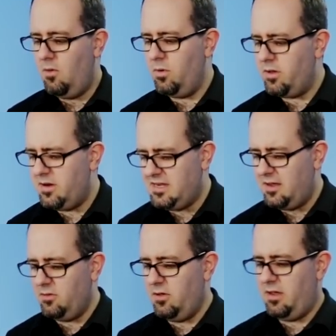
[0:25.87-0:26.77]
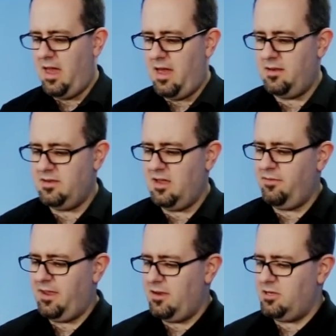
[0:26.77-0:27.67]
We're going to take a look at
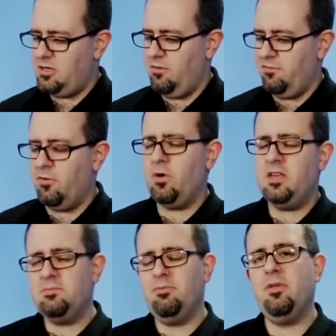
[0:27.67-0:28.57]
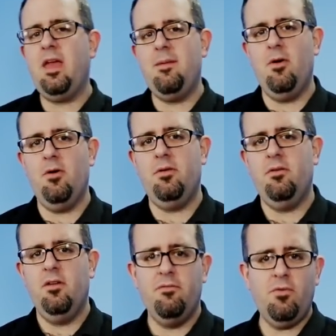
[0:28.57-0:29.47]
delving into voice play mode.
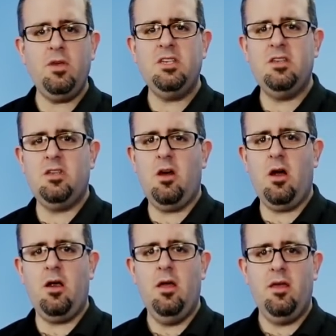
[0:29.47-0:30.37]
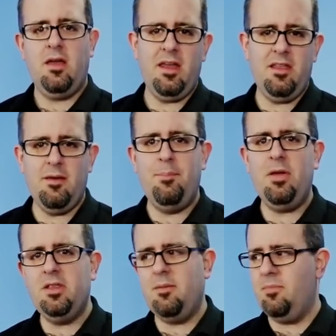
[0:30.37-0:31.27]
Voices are kind of the
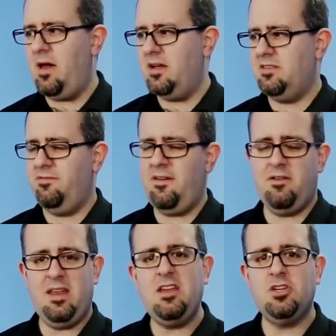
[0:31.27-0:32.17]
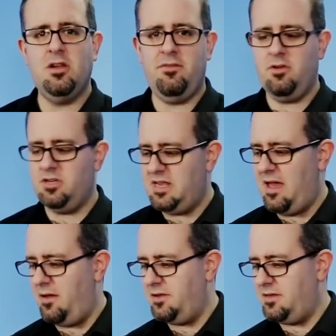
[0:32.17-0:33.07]
building blocks, the foundation of your
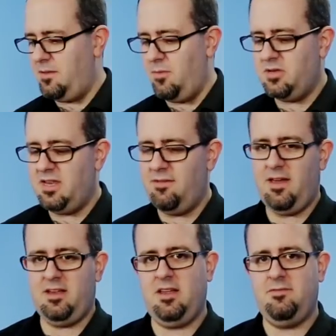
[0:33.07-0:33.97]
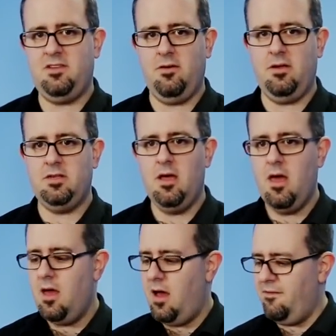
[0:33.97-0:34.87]
sounds in the Motif XF series.
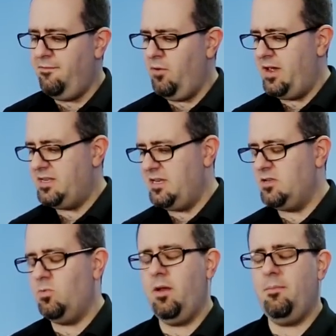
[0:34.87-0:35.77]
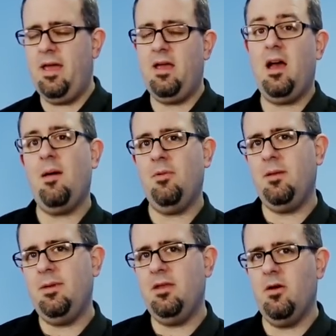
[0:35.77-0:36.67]
A voice is what might commonly
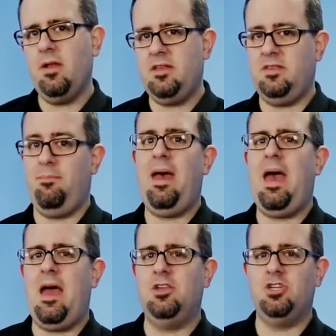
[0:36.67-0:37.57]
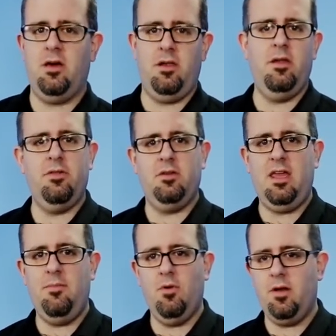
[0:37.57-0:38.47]
be known as a patch on another
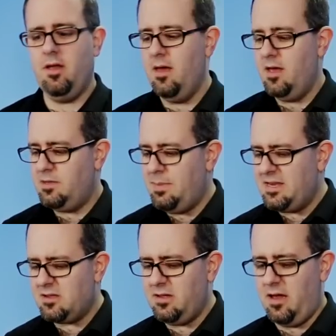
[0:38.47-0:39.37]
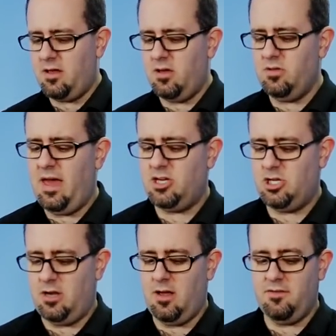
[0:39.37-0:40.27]
keyboard. It's basically a
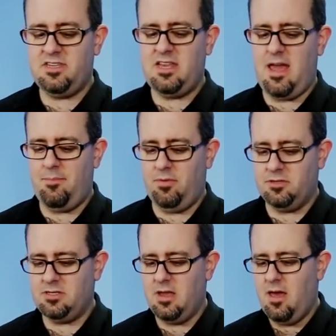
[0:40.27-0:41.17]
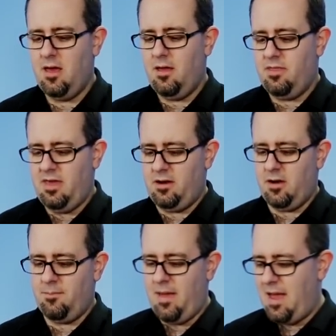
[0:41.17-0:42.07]
collection of samples that
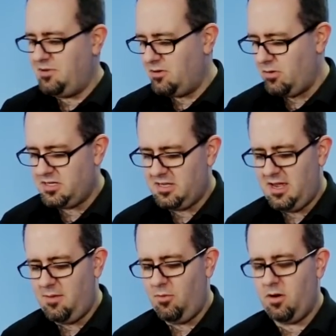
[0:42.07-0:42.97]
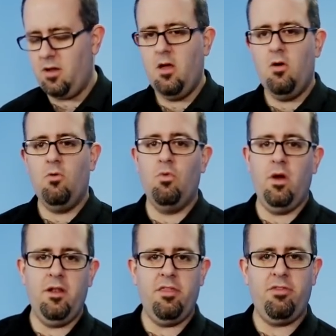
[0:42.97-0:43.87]
are mapped across the keyboard,
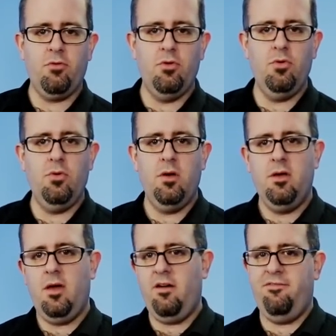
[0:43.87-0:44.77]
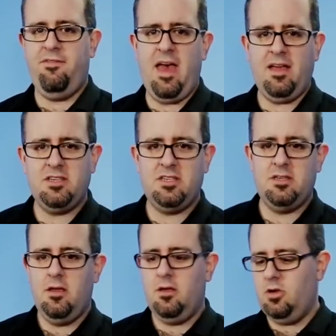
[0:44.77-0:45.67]
run through effects,
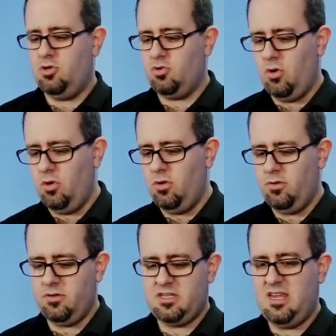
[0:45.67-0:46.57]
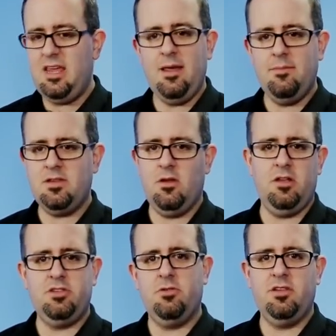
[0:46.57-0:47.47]
control schemes, and
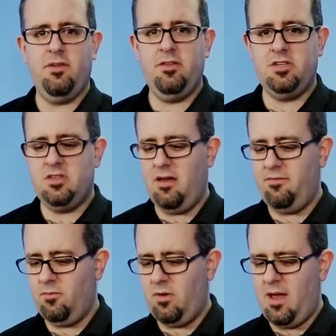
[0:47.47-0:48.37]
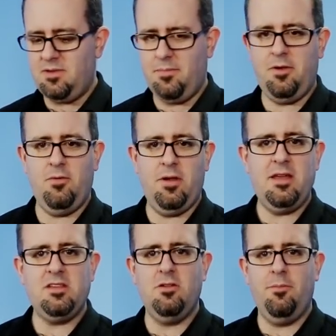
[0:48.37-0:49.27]
all sorts of other stuff, wrapped up into a
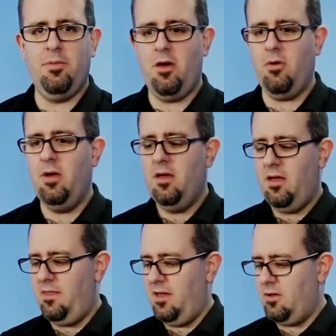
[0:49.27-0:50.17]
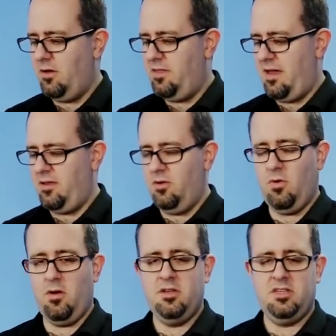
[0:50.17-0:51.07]
nice little bow, and they call that
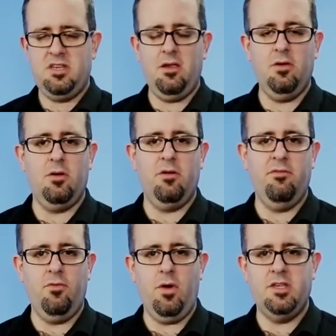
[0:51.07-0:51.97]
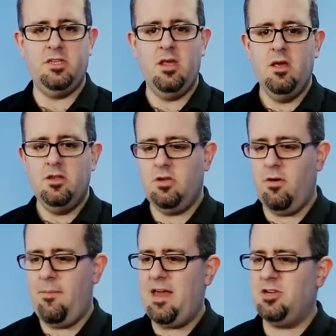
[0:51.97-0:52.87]
your singular voice. So
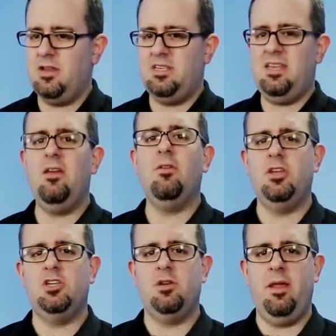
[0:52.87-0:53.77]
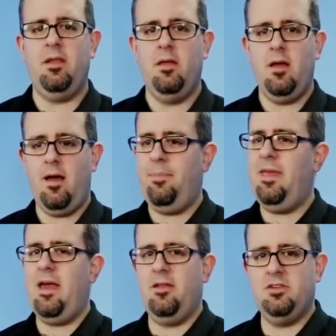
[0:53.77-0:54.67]
imagine a single instrument, a
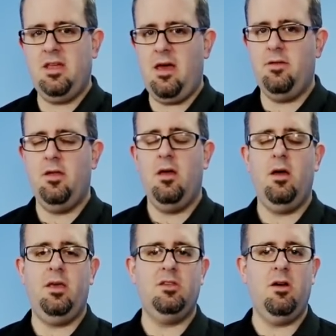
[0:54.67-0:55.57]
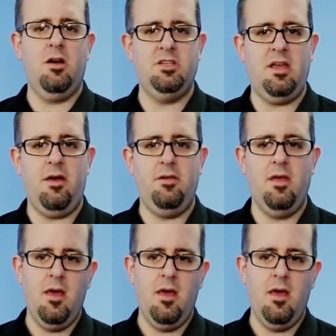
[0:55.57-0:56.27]
piano sound, a guitar sound.